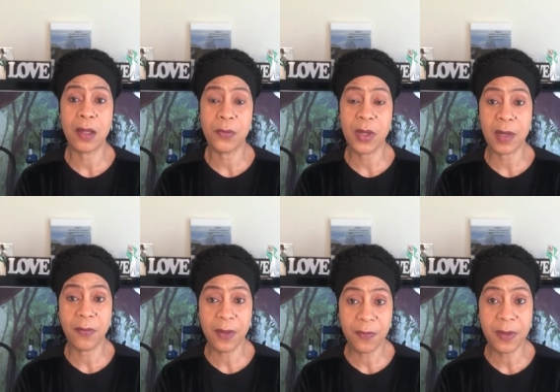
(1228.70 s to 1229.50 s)
you get
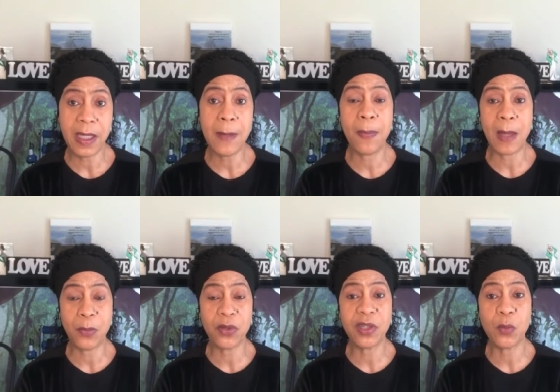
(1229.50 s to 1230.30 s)
50. That
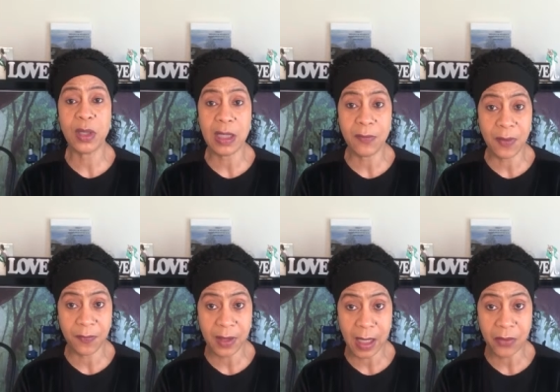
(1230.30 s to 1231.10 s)
person would need
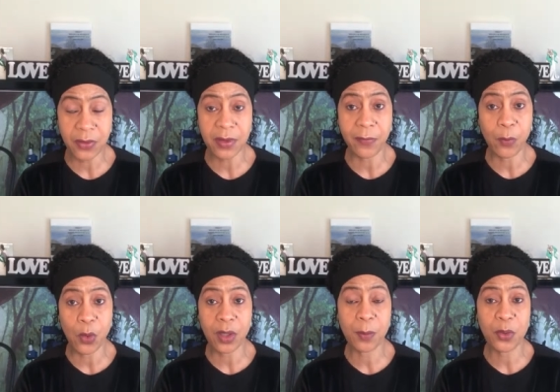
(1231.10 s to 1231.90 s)
50 ounces of
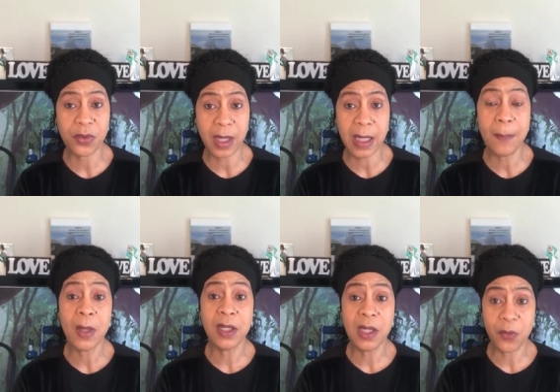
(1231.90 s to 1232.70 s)
water per day,
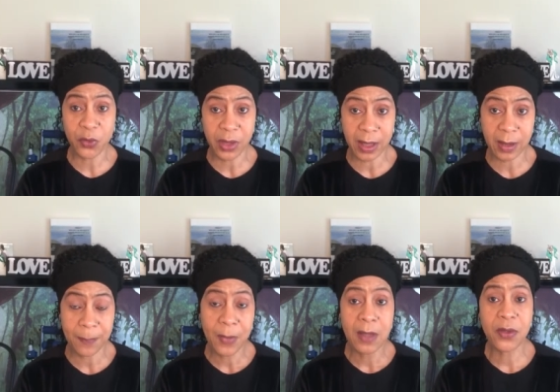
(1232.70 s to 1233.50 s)
give or take.
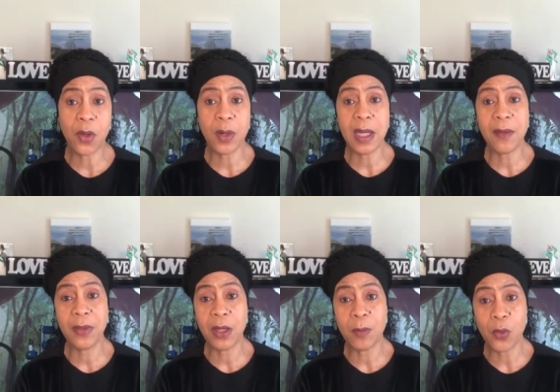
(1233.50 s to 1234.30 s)
So if
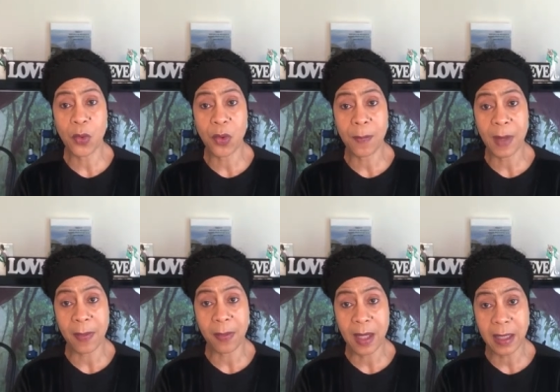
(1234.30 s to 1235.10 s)
they're more
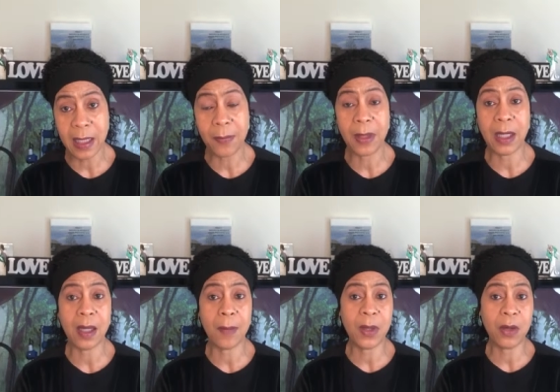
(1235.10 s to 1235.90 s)
athletic,
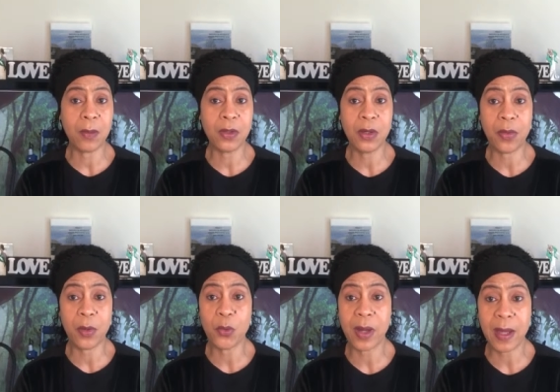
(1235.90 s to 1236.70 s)
they're
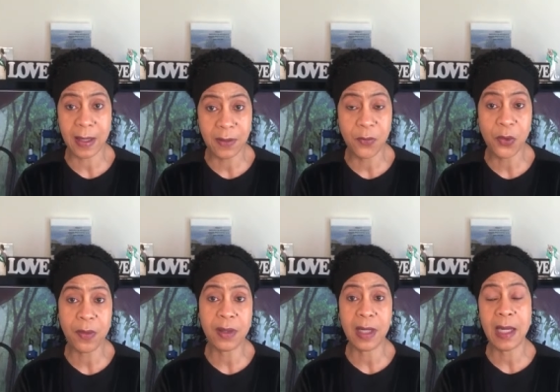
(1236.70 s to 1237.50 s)
more active during
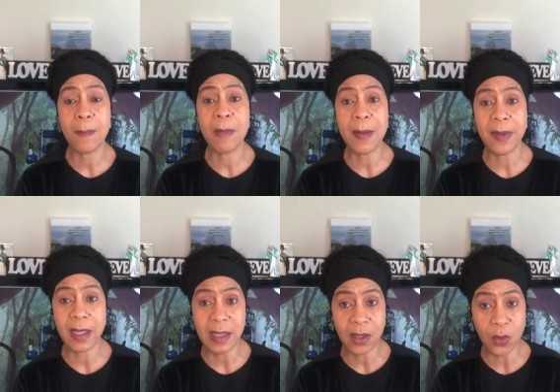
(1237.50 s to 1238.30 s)
the day, maybe they
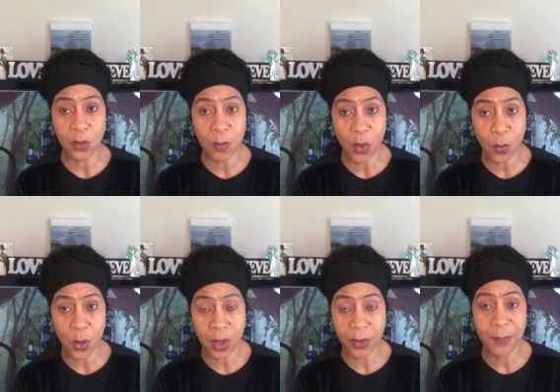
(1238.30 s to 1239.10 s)
need a little more
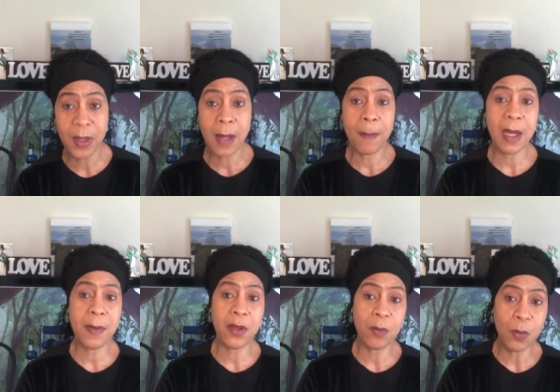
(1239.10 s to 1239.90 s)
water.
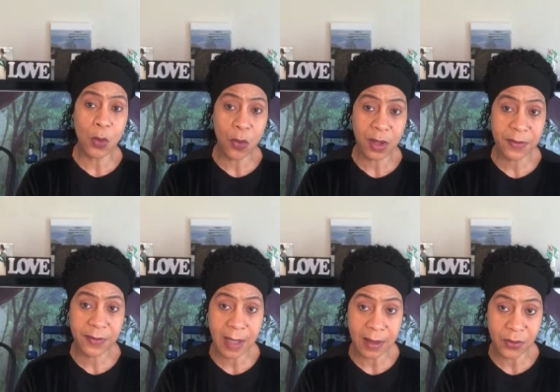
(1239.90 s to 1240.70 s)
Maybe they're more
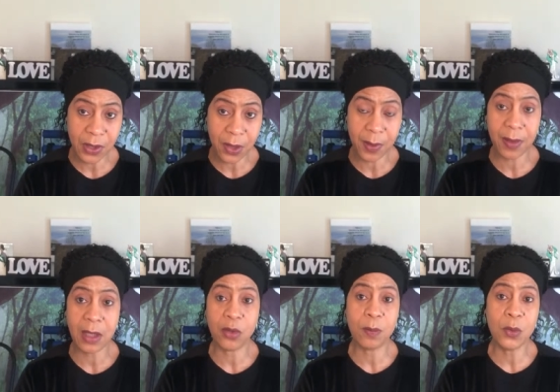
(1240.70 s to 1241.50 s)
sedentary. They
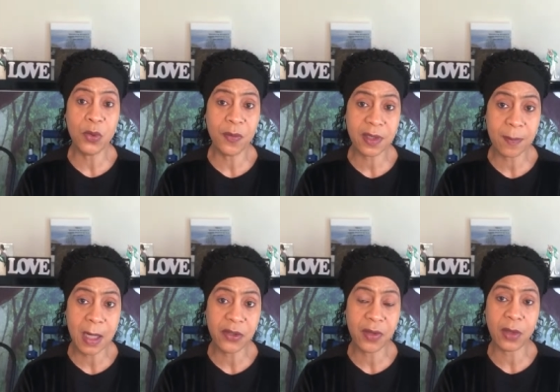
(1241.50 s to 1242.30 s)
don't move as
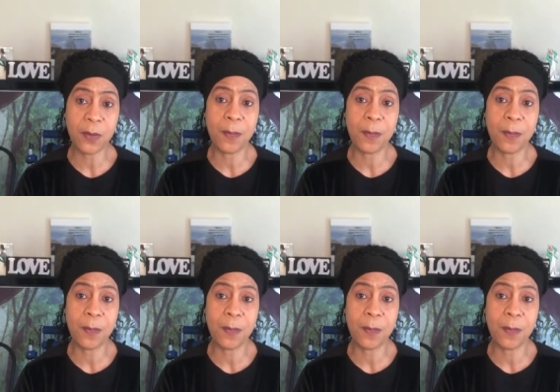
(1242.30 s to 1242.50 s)
much. Then